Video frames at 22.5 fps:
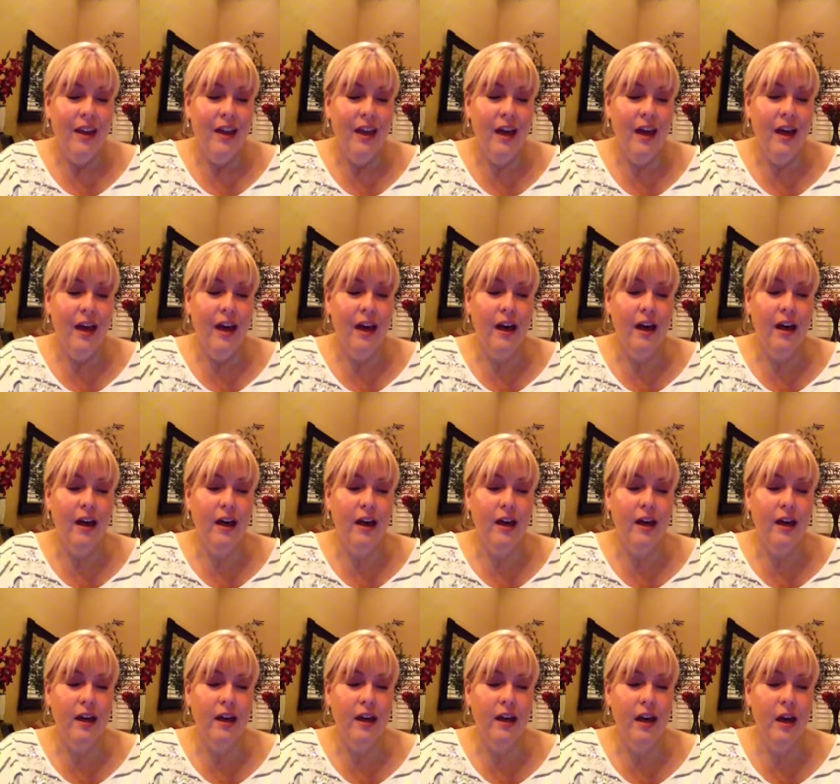a
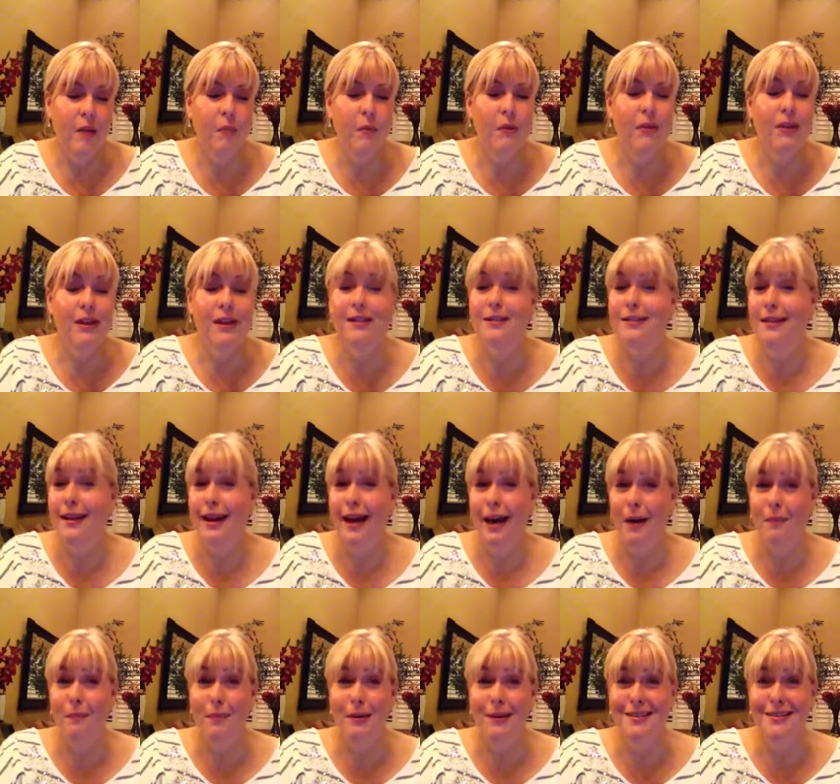uh, couple things that
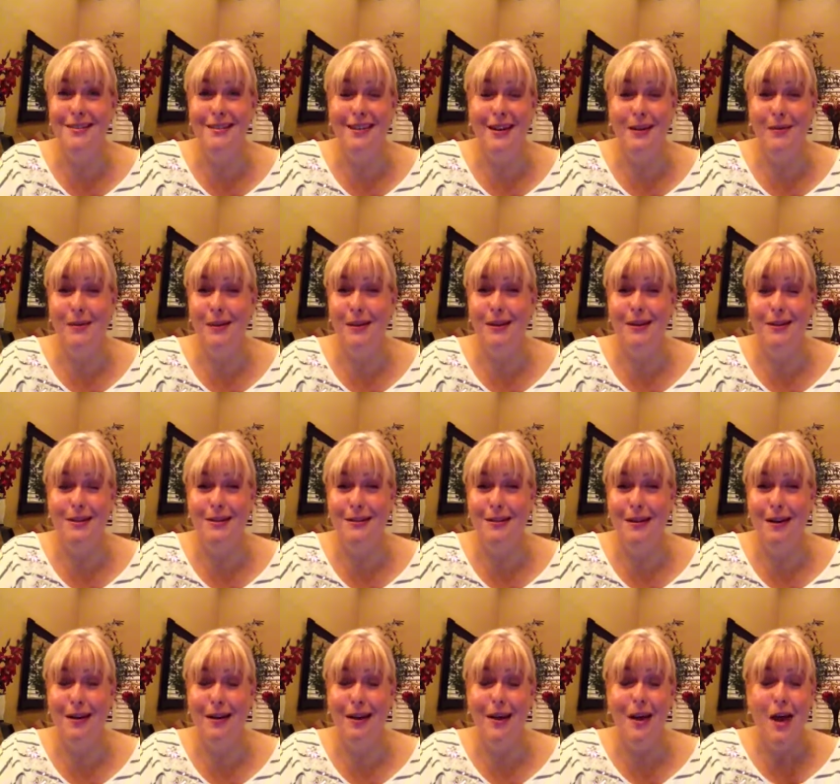happened. I mean, this is
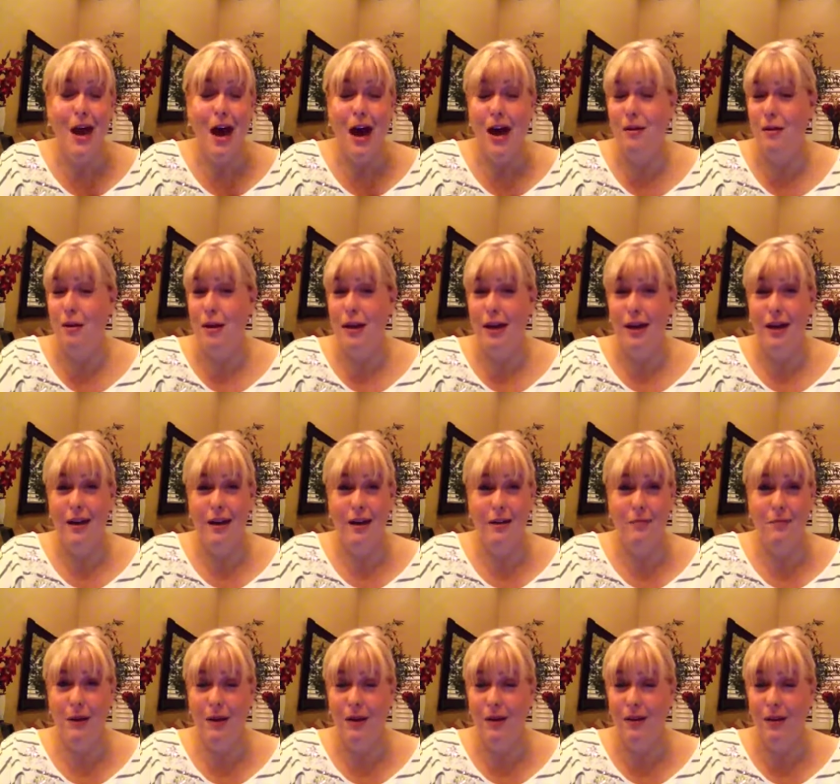not, I, again, I'd
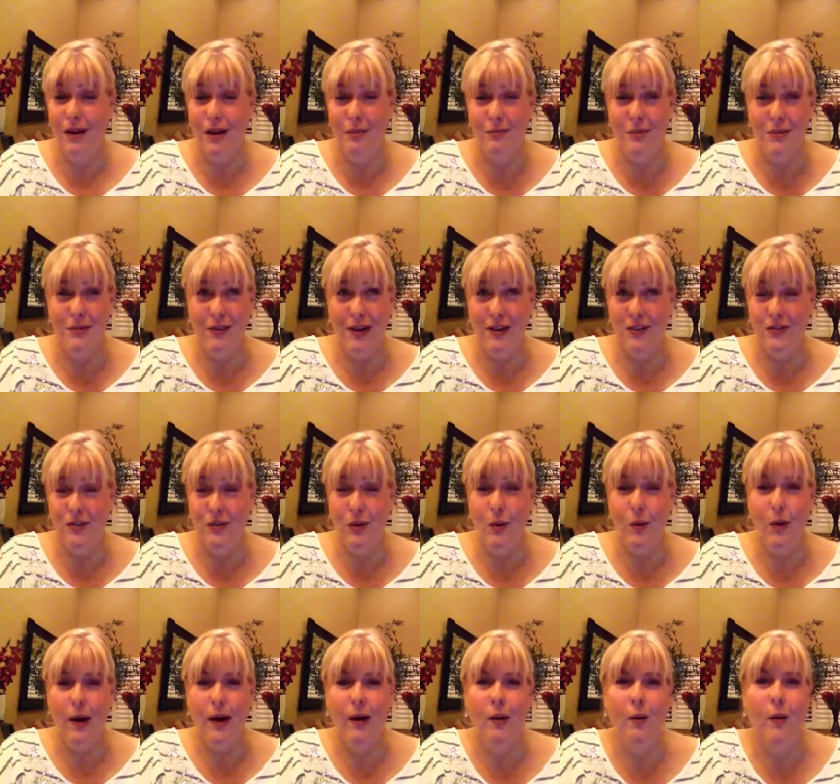been on Optifast for
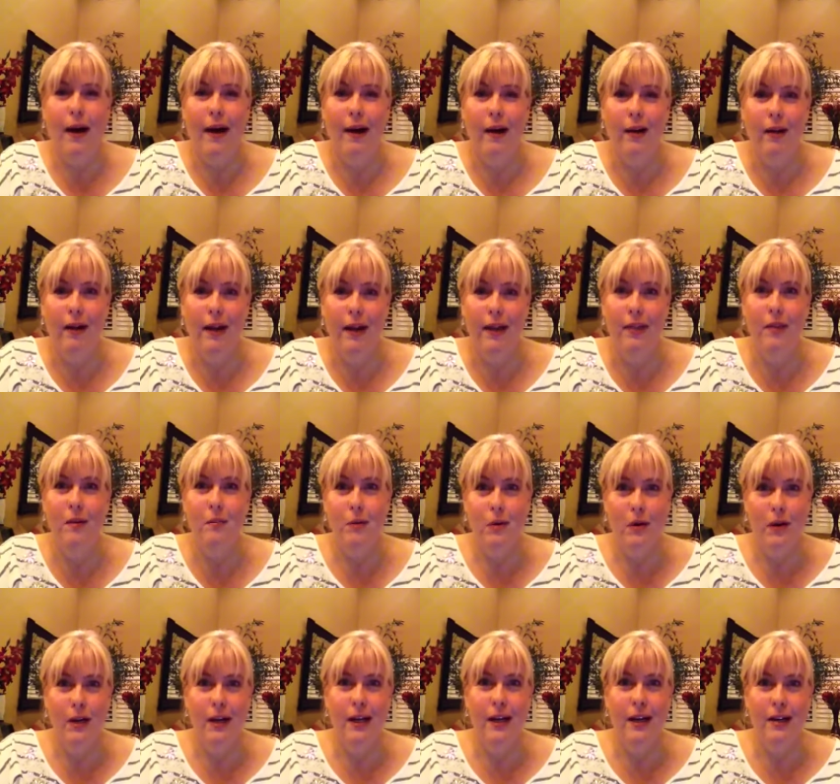quite a while. And the
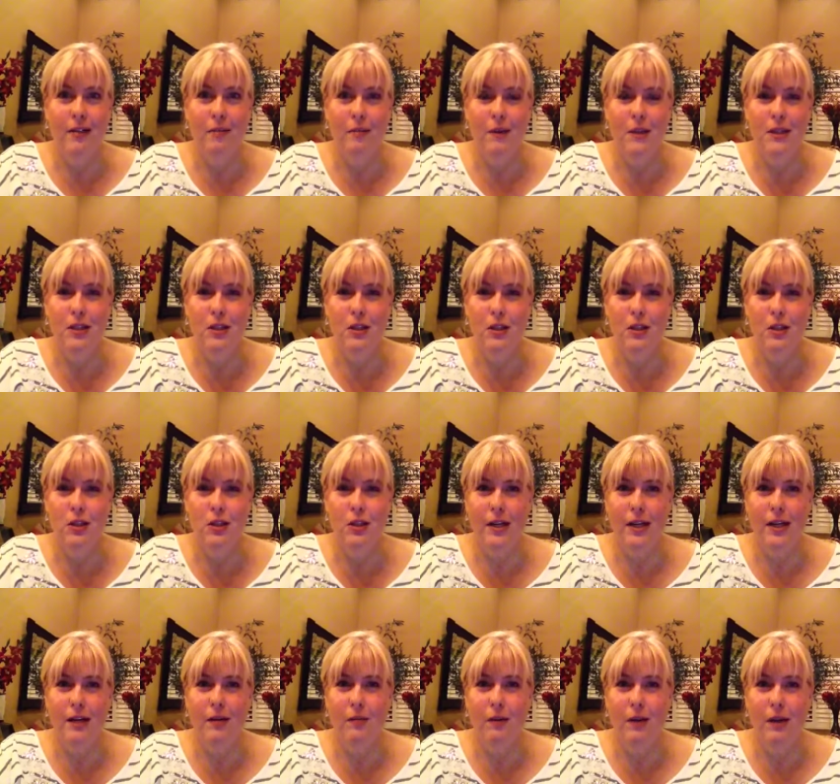morning of my
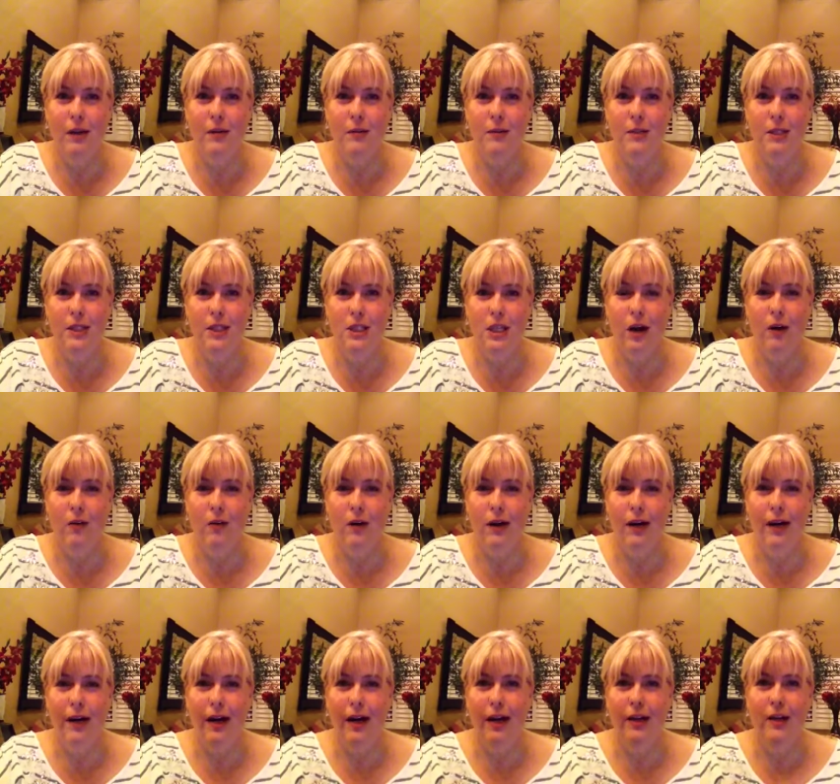surgery, when I was
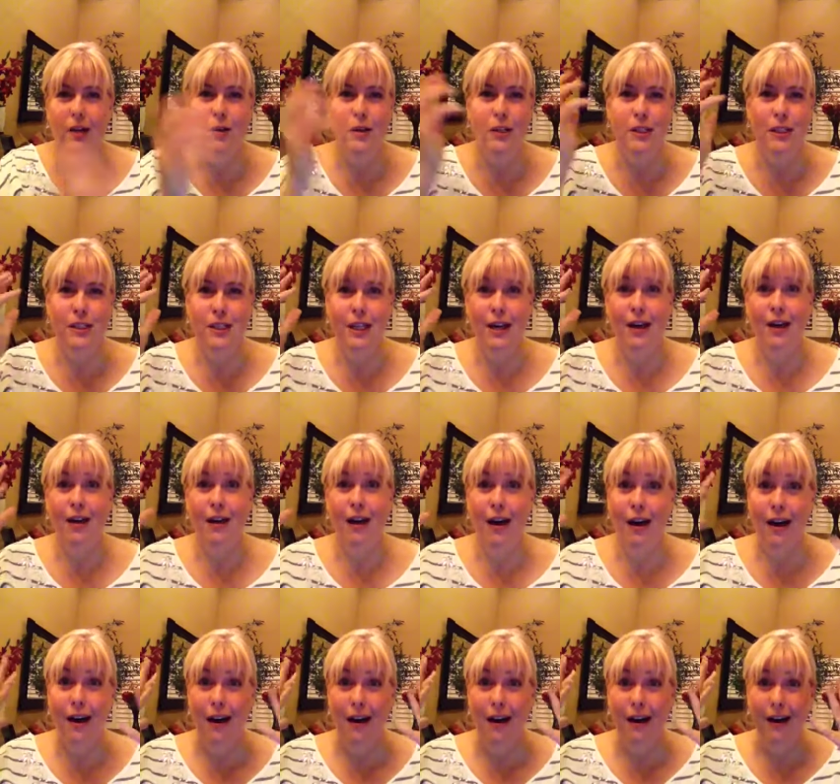showering, I noticed,
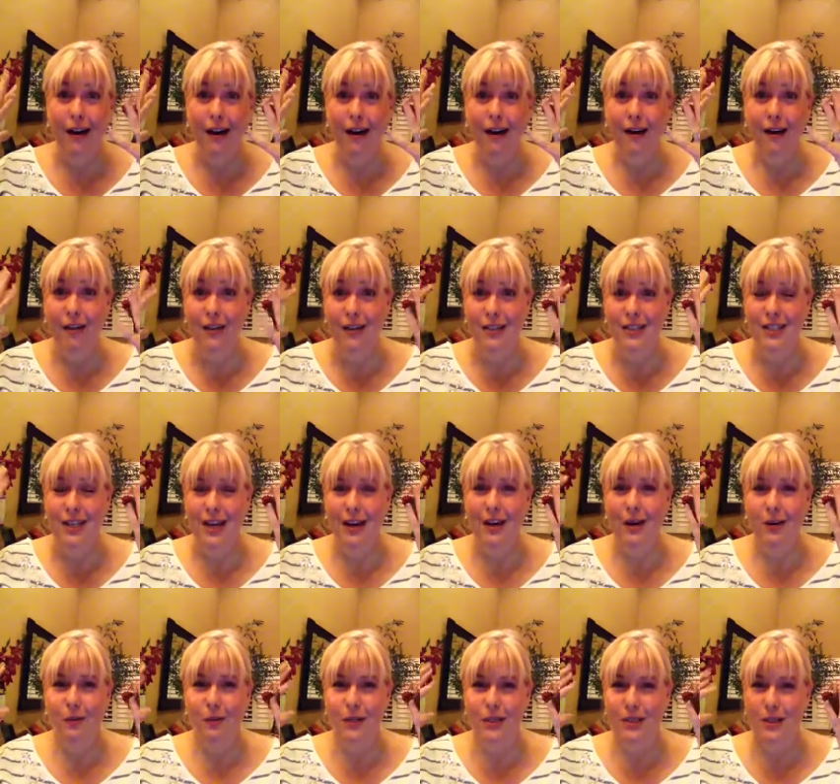ah, all this
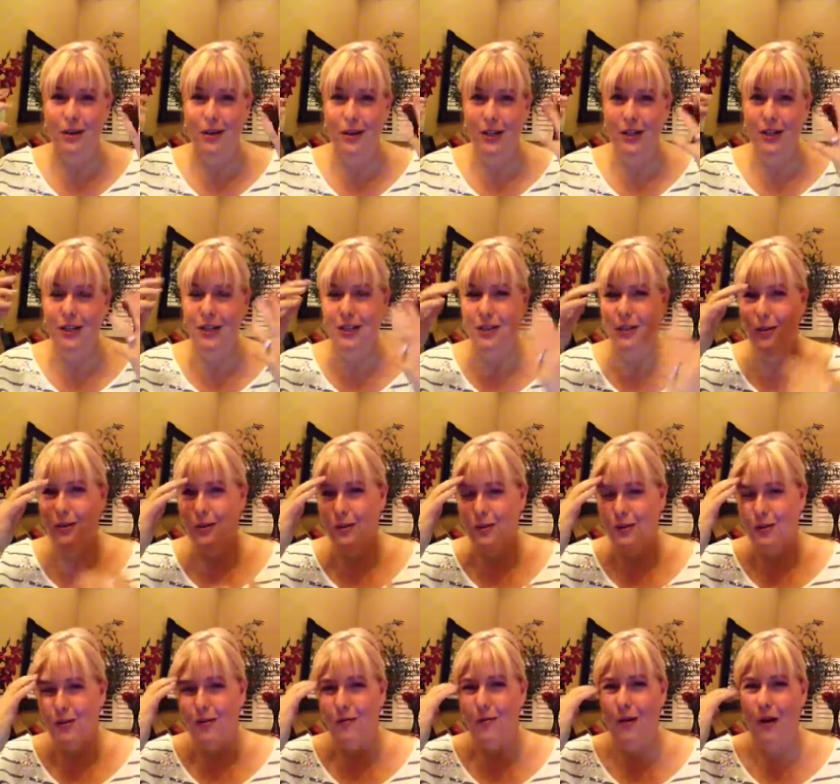hair was starting
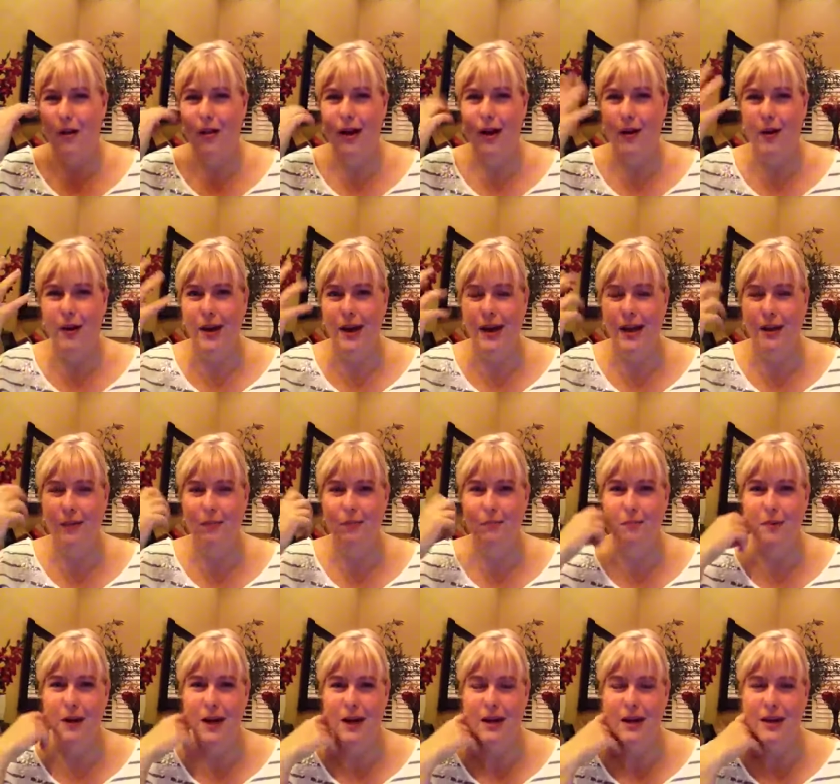to fall out. I had a
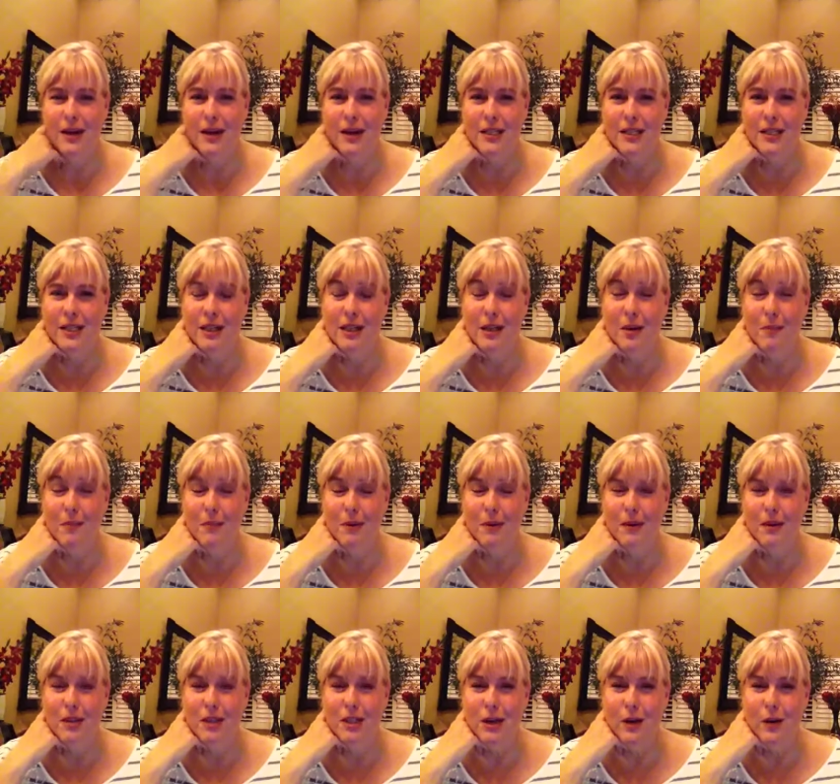kind of nice clump in
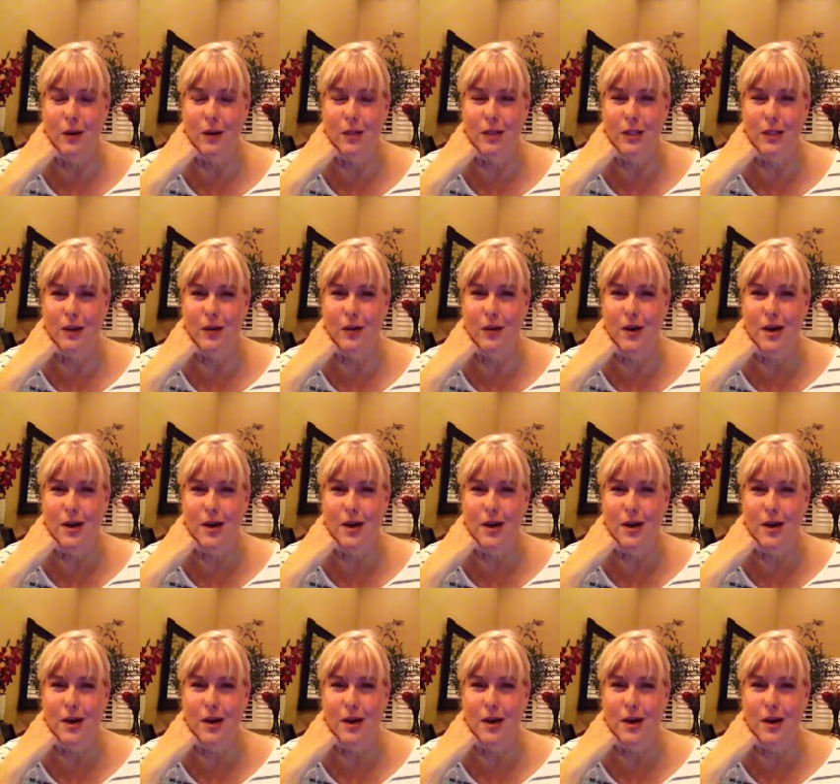the shower. So